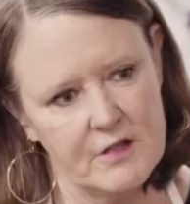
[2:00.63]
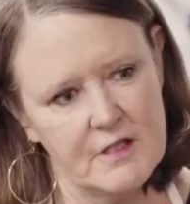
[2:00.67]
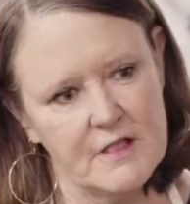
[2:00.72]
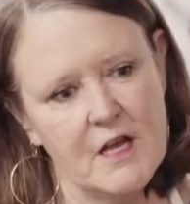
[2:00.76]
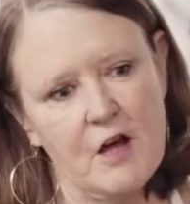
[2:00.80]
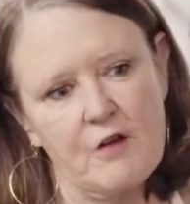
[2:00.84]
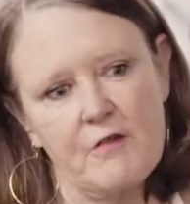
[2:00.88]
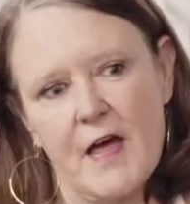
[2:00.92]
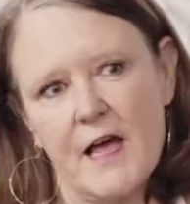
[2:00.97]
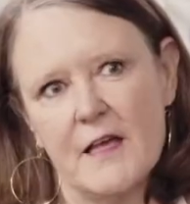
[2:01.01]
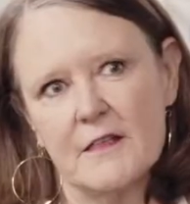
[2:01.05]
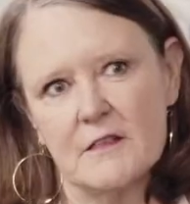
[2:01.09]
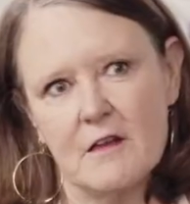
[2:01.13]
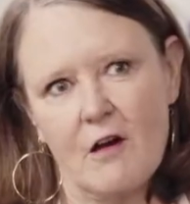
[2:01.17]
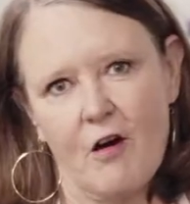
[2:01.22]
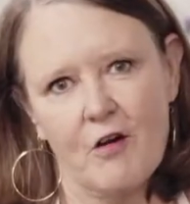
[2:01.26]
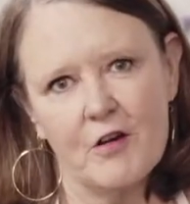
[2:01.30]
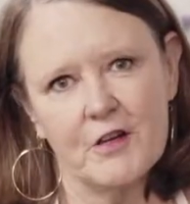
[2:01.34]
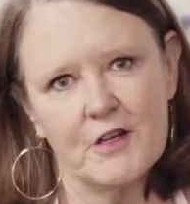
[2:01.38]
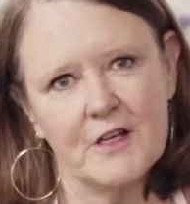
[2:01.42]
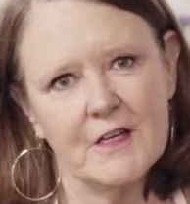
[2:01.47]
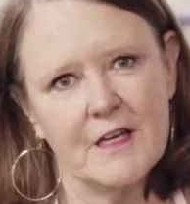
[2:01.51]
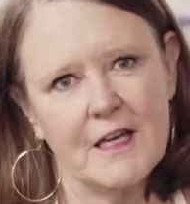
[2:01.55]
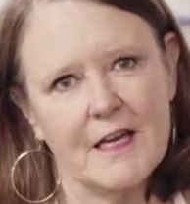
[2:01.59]
So that's
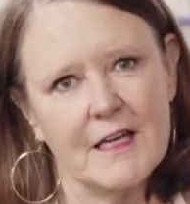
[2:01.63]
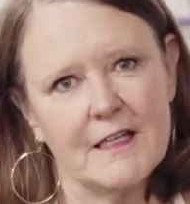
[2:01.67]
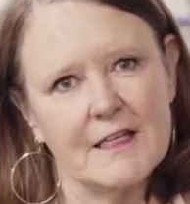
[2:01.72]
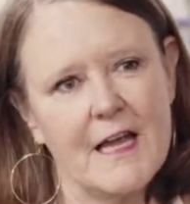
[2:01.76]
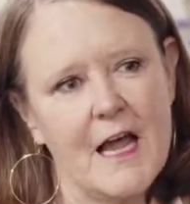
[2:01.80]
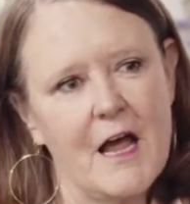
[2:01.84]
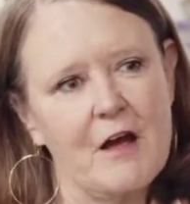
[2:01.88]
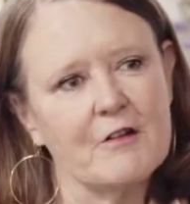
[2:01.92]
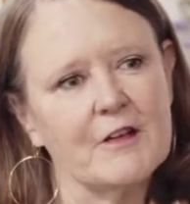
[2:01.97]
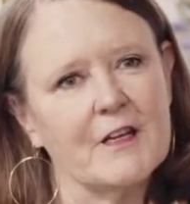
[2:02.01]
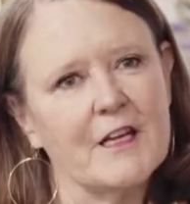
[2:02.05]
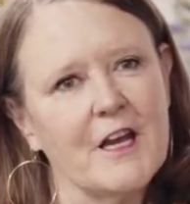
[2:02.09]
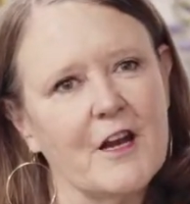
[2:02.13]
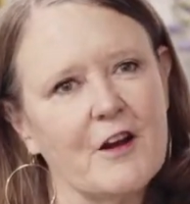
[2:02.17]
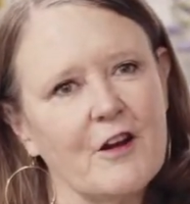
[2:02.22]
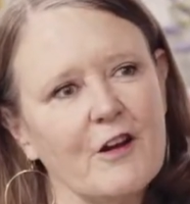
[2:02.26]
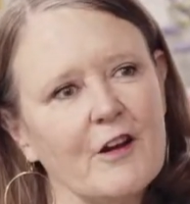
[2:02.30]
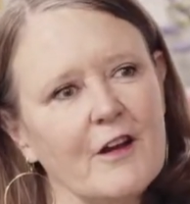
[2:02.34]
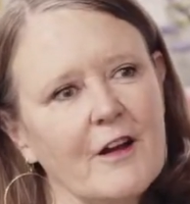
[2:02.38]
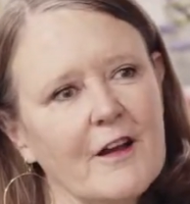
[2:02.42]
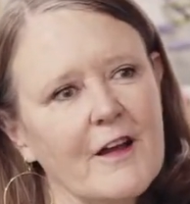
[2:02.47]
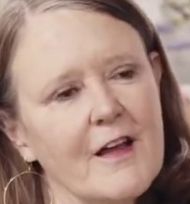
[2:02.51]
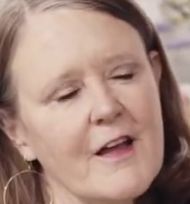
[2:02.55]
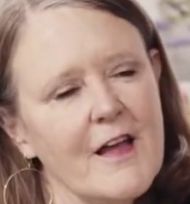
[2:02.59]
all you need down
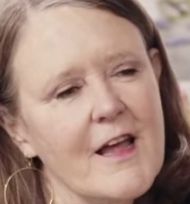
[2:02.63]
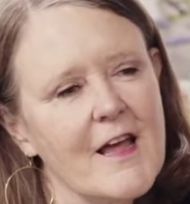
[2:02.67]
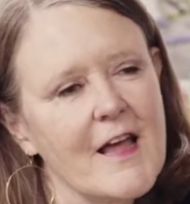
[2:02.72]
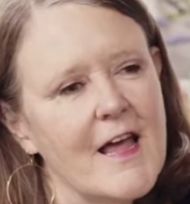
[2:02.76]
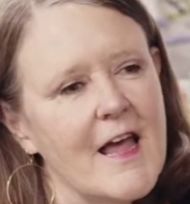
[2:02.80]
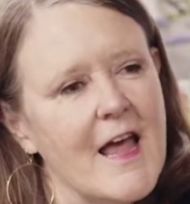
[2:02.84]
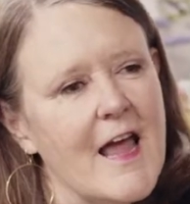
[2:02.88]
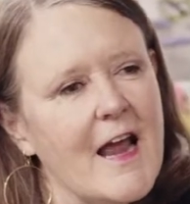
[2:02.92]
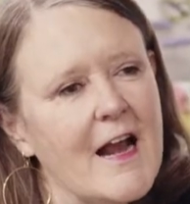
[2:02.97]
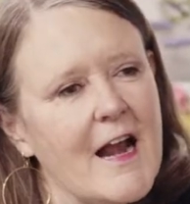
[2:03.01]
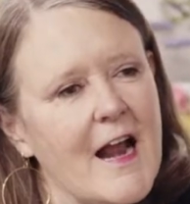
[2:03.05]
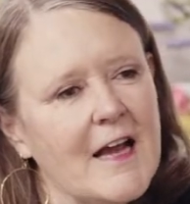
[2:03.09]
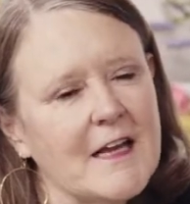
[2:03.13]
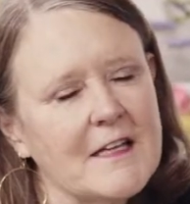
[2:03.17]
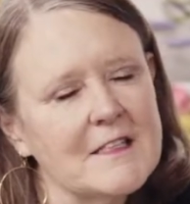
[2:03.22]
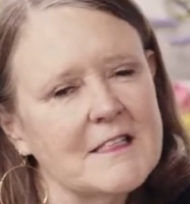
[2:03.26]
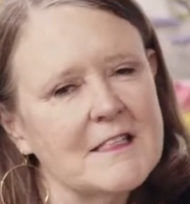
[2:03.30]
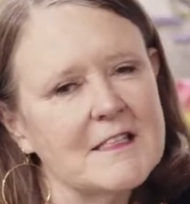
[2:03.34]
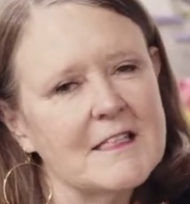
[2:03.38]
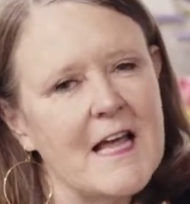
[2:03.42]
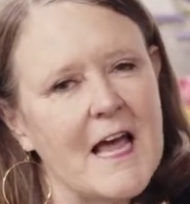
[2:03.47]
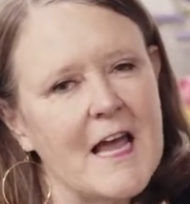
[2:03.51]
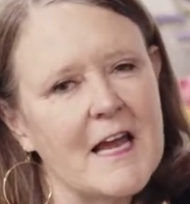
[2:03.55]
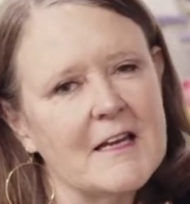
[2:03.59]
here. And I can
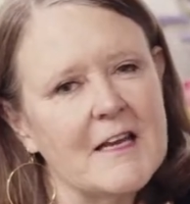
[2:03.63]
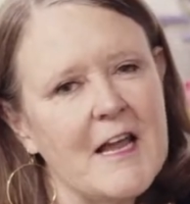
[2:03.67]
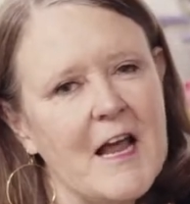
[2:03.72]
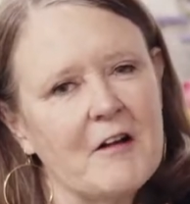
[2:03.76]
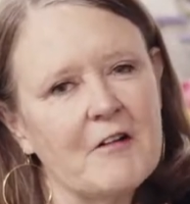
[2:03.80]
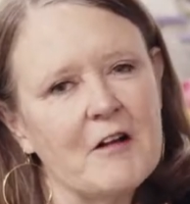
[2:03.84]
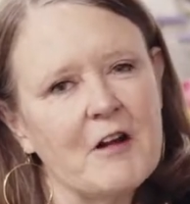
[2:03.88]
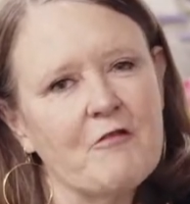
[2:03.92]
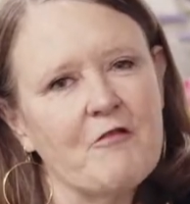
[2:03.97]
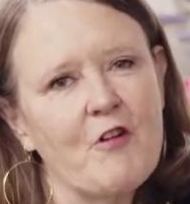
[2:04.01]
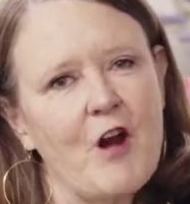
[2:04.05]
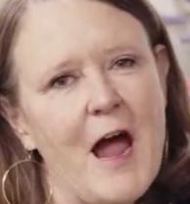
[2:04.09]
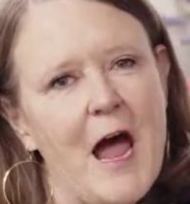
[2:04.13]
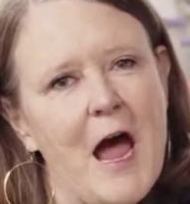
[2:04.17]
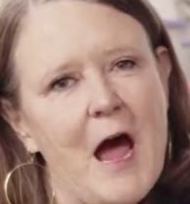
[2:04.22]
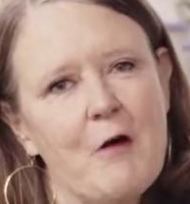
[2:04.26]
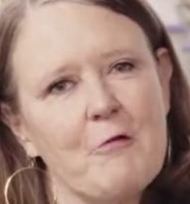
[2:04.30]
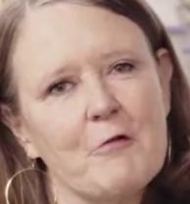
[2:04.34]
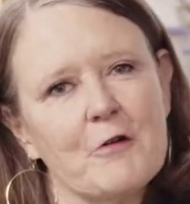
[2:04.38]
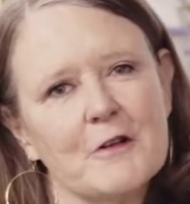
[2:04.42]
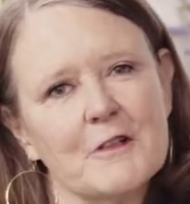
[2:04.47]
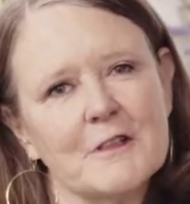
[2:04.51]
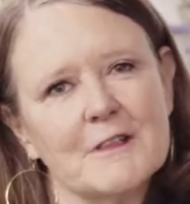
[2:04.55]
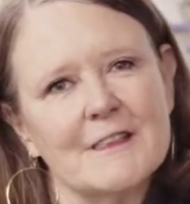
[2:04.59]
stay down here for
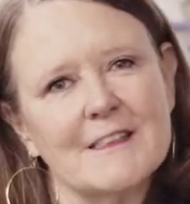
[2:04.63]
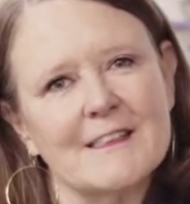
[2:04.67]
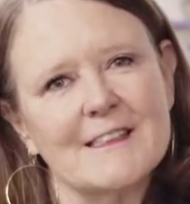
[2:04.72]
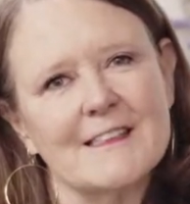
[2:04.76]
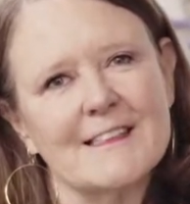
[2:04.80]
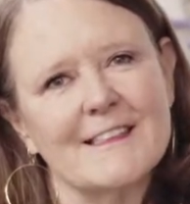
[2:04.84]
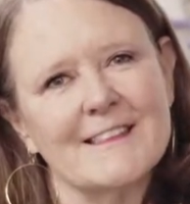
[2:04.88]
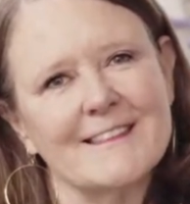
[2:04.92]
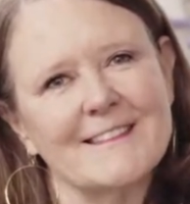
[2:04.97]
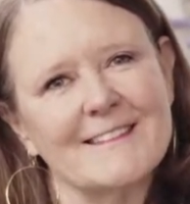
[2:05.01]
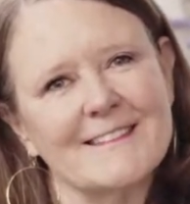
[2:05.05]
hours.